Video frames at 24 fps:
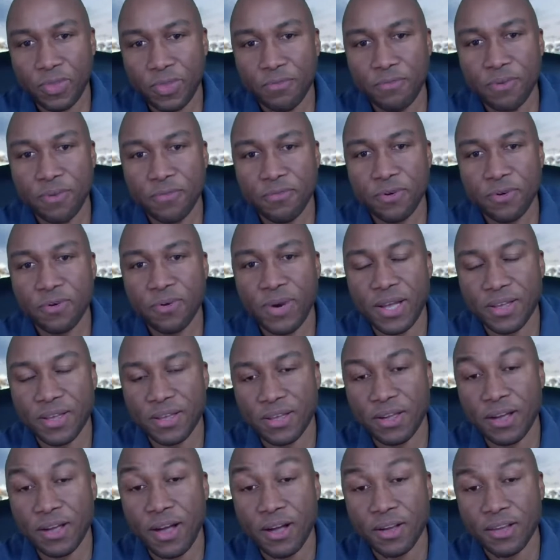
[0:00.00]
FIFA
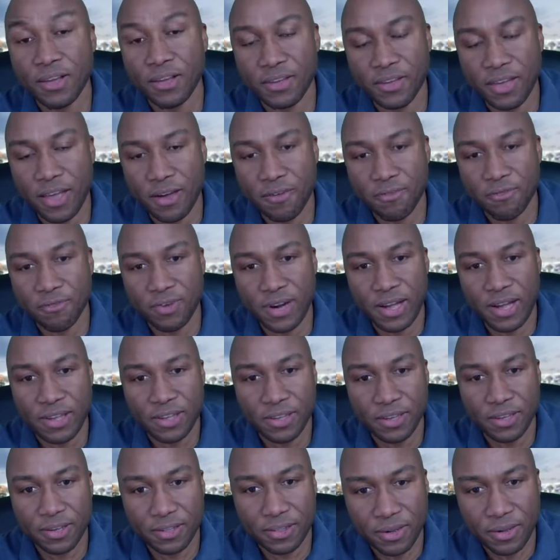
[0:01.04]
CONCACAF
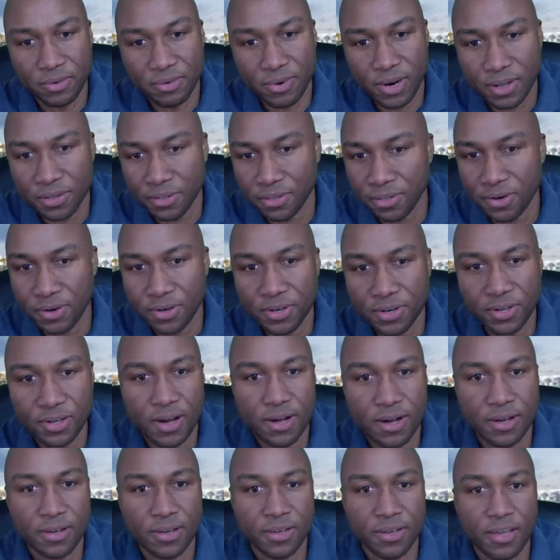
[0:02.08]
ranking, they ranked third in
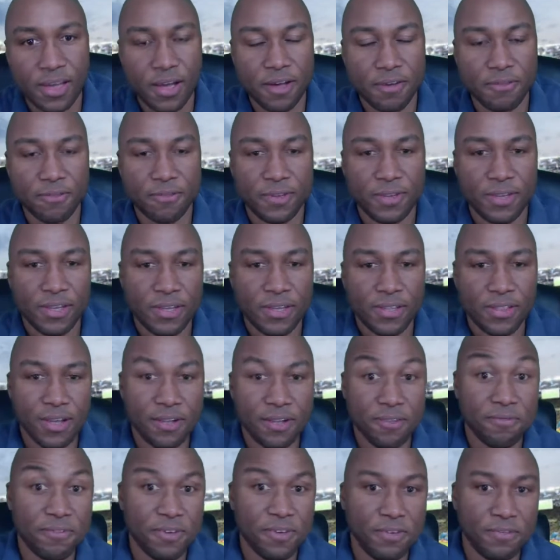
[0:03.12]
CONCACAF,
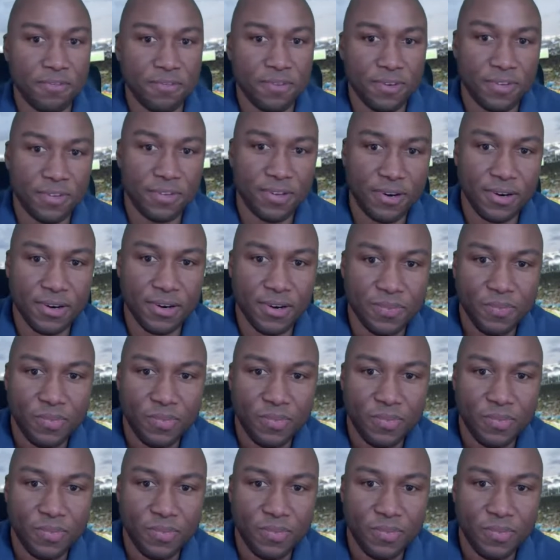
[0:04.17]
not FIFA. Sorry.